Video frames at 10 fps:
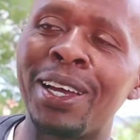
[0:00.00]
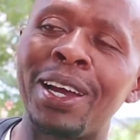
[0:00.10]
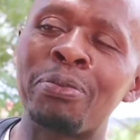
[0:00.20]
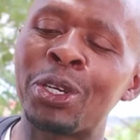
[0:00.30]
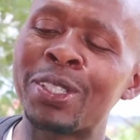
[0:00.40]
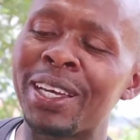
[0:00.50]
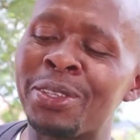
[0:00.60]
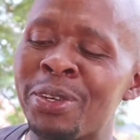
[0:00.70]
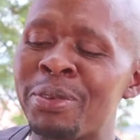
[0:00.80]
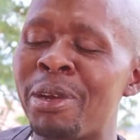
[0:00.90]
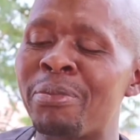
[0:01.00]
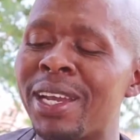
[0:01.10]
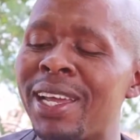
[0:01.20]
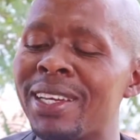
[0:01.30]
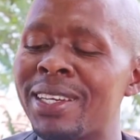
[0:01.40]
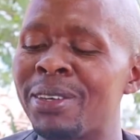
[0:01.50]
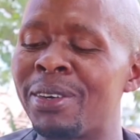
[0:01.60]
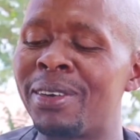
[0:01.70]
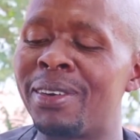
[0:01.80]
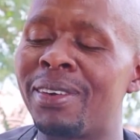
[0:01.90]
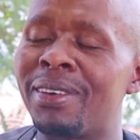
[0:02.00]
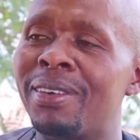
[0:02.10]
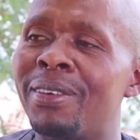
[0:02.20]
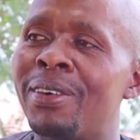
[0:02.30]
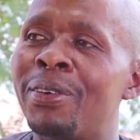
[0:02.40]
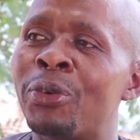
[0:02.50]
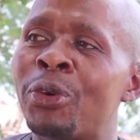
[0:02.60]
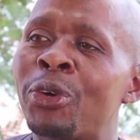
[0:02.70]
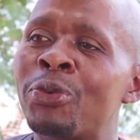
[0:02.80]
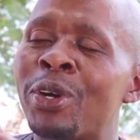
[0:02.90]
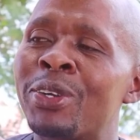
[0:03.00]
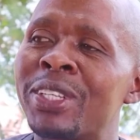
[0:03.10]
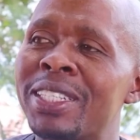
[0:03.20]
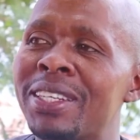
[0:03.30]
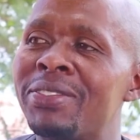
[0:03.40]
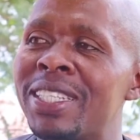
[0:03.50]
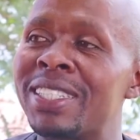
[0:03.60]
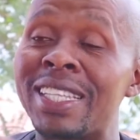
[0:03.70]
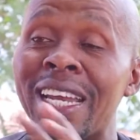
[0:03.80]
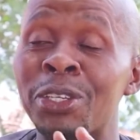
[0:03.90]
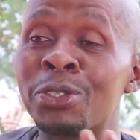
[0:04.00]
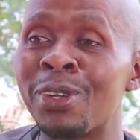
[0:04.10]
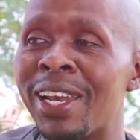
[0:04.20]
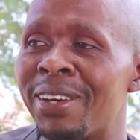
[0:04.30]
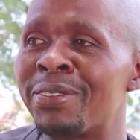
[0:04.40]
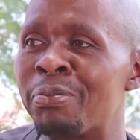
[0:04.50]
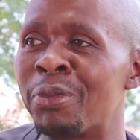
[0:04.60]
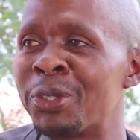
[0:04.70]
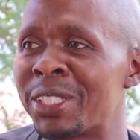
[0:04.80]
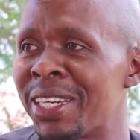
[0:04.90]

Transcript: Because I do remember like on one of the DVDs that I used to love the most.